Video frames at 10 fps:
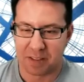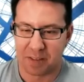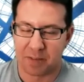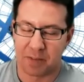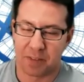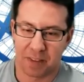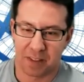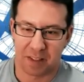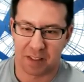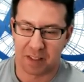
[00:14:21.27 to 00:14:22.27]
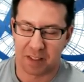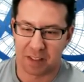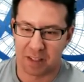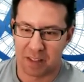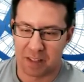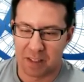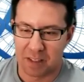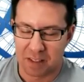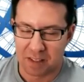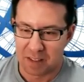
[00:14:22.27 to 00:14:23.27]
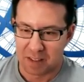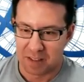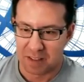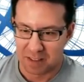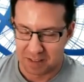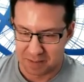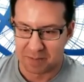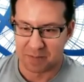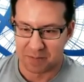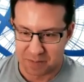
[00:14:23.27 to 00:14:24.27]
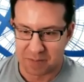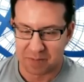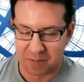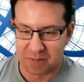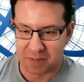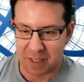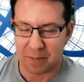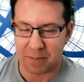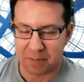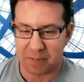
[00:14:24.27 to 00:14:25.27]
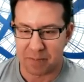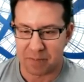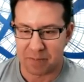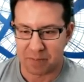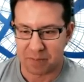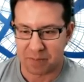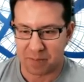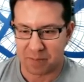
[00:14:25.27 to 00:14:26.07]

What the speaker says: No words are spoken by the person on screen.